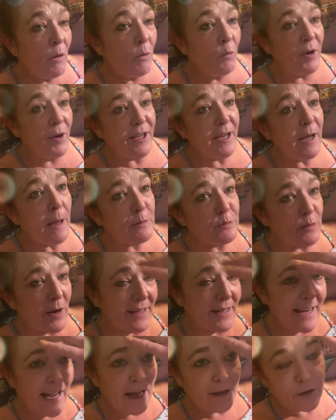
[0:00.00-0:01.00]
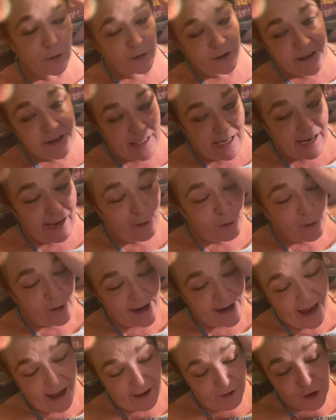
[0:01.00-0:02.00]
When it comes right down to it, and I
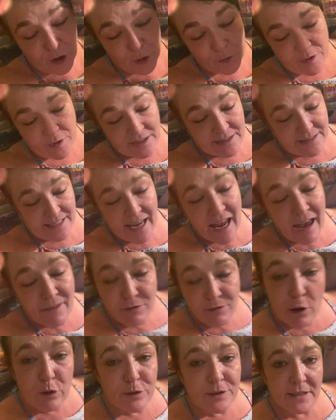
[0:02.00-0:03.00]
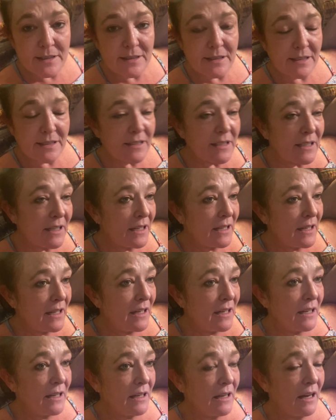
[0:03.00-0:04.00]
already knew this, they have no sense
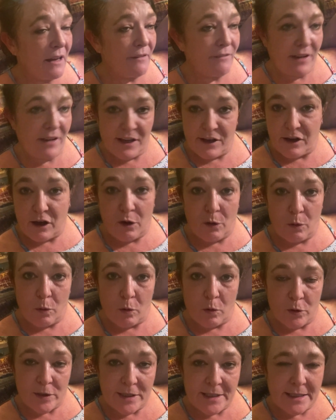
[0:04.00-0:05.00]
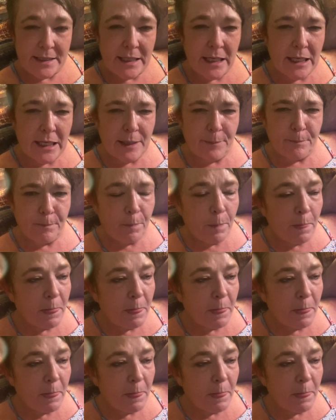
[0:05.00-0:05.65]
of ego or esteem.